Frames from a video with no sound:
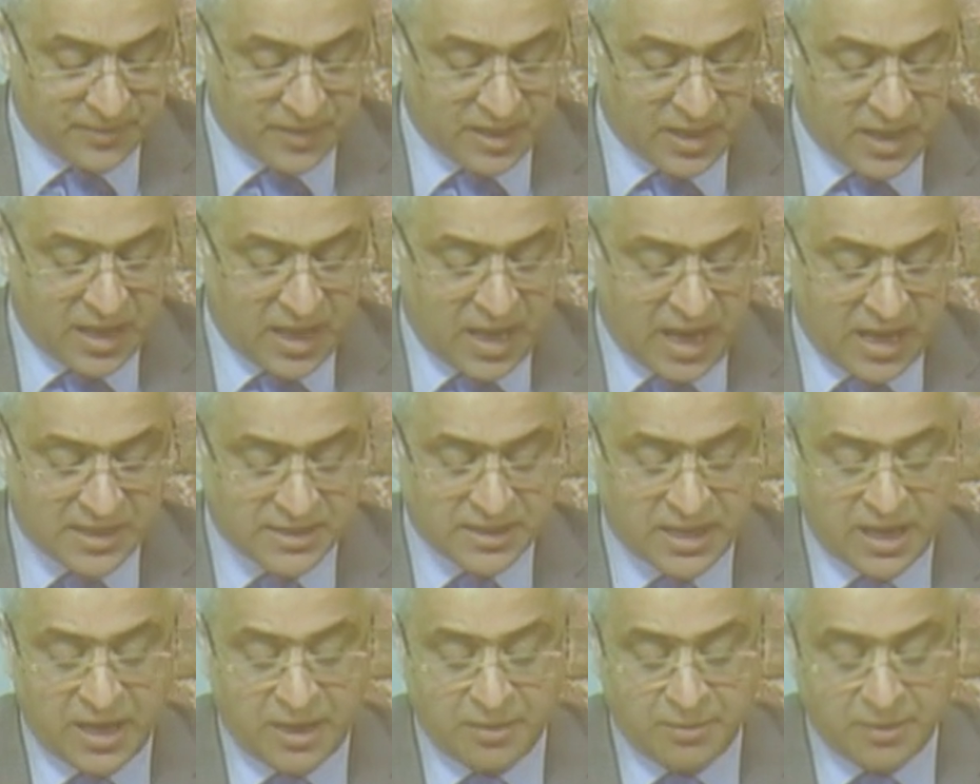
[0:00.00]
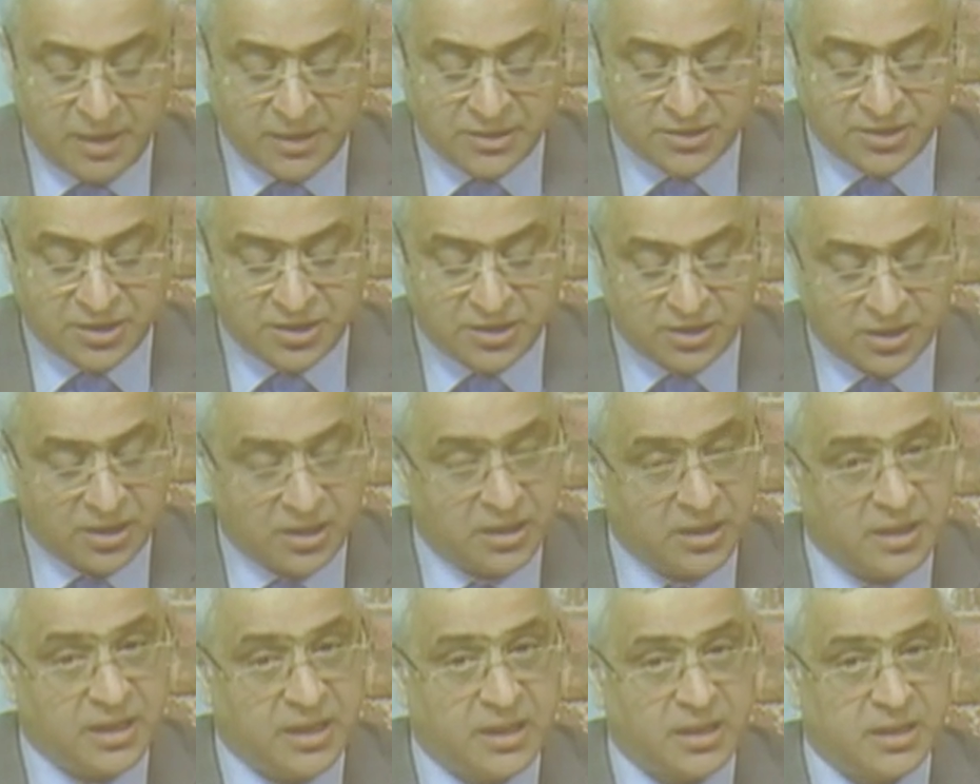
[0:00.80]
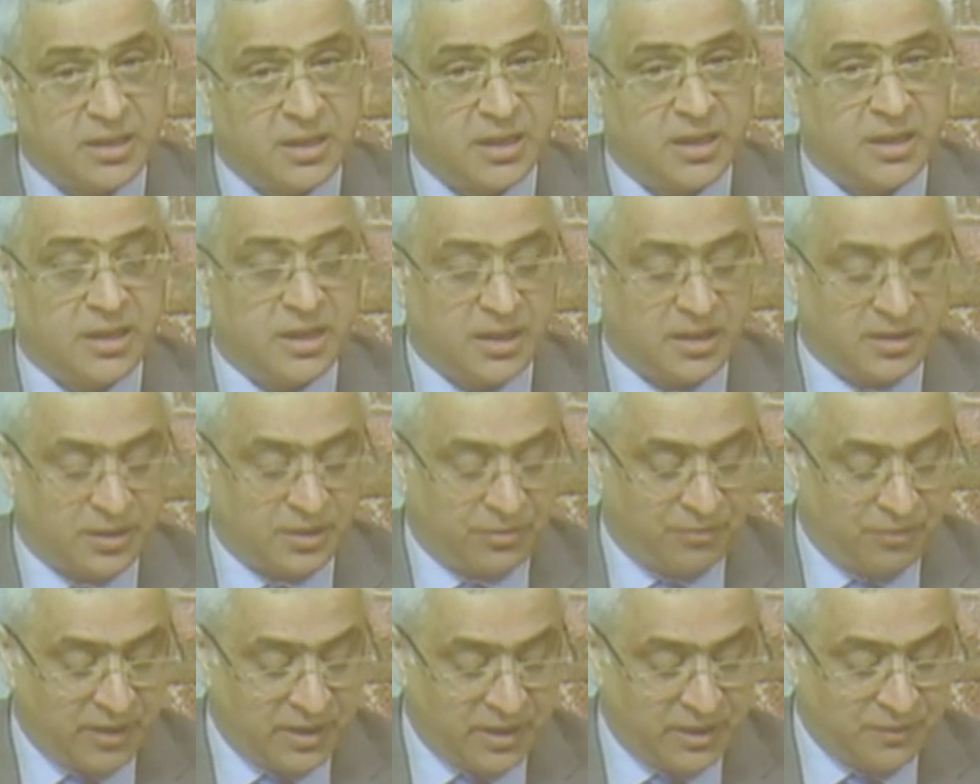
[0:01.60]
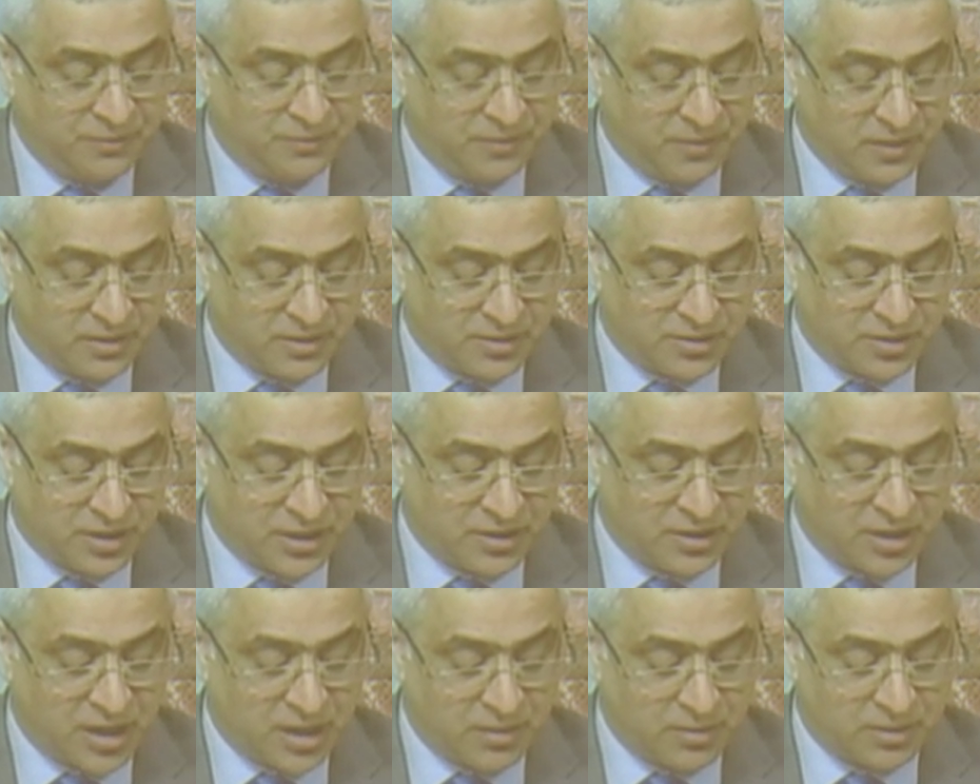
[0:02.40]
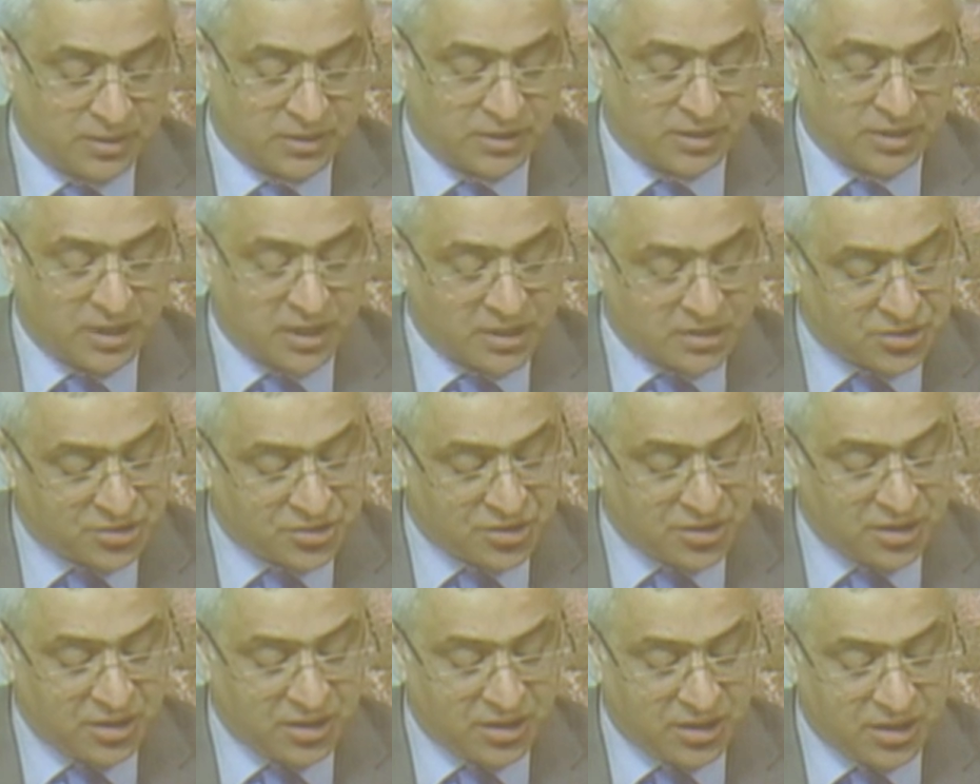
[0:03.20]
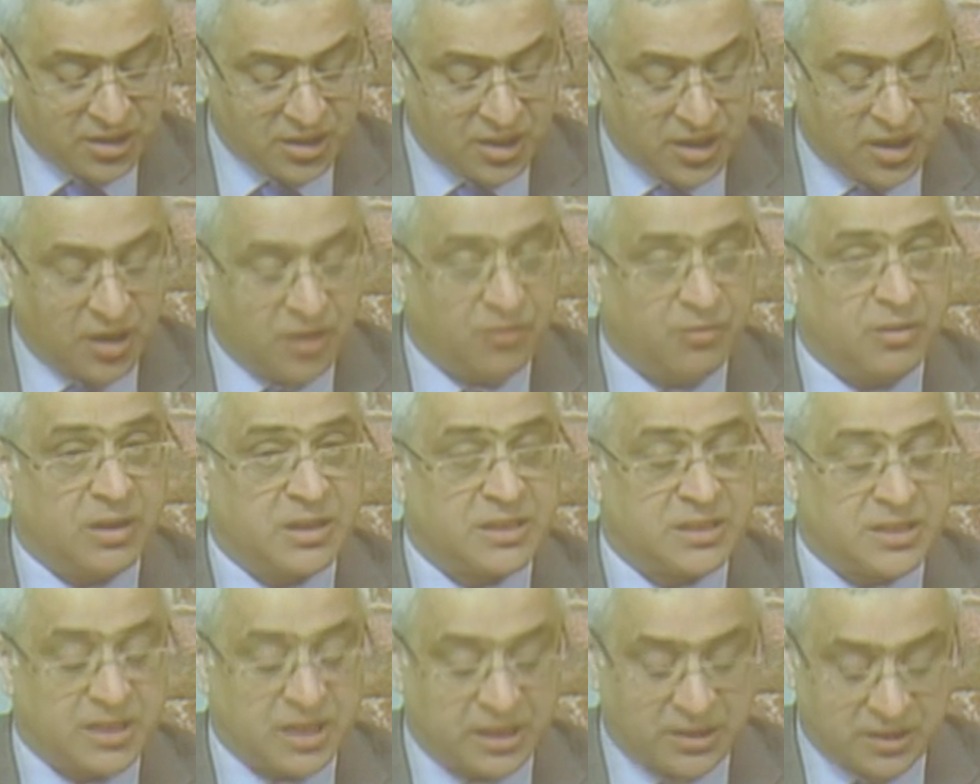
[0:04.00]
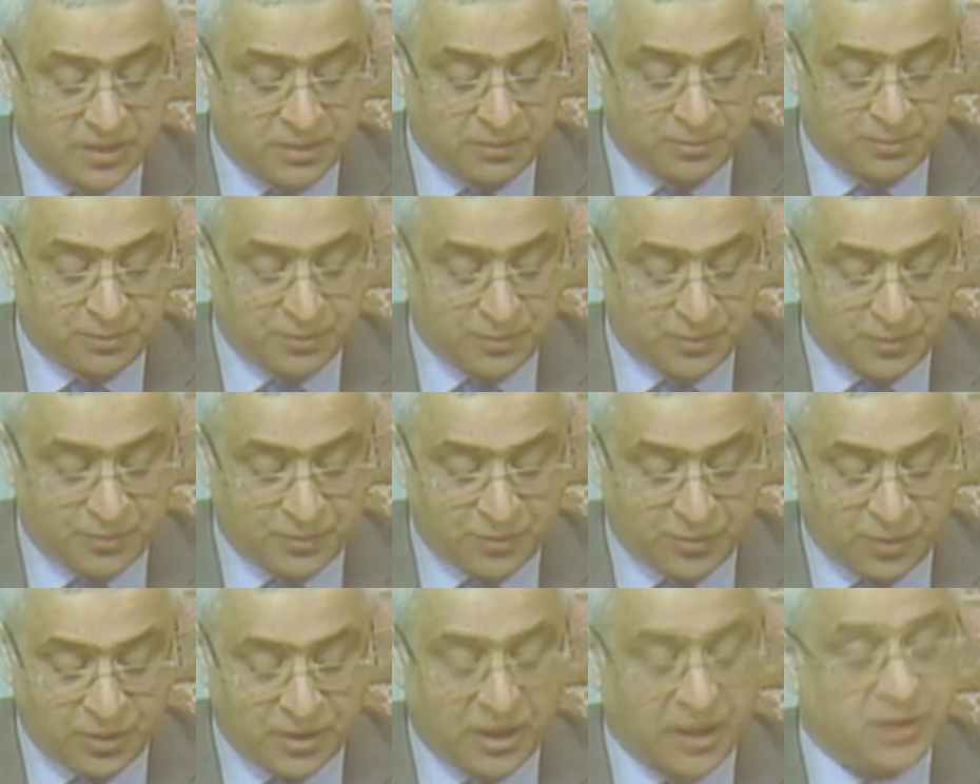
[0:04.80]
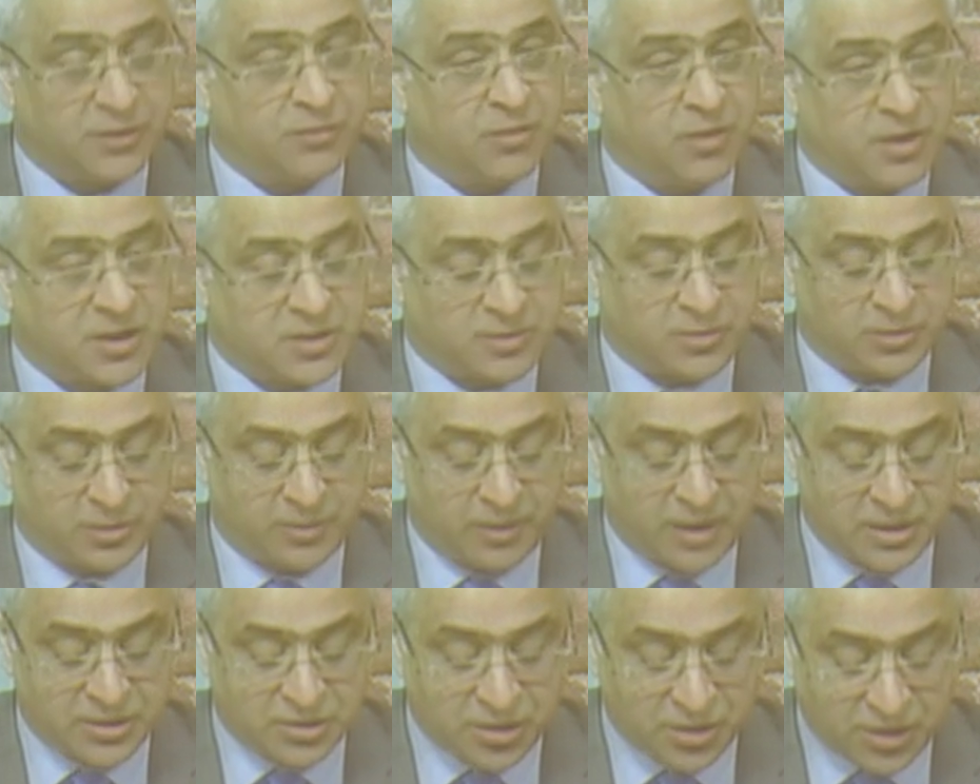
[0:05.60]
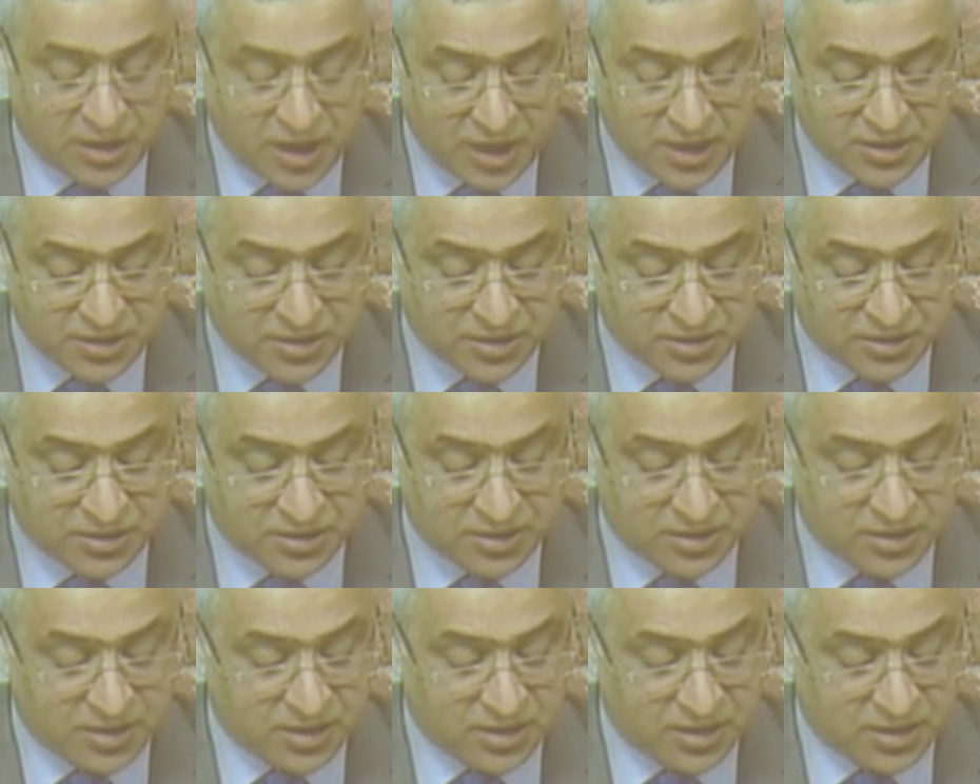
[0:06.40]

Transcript: As I have mentioned earlier, the very first endowment in history was set up for the advancement of education.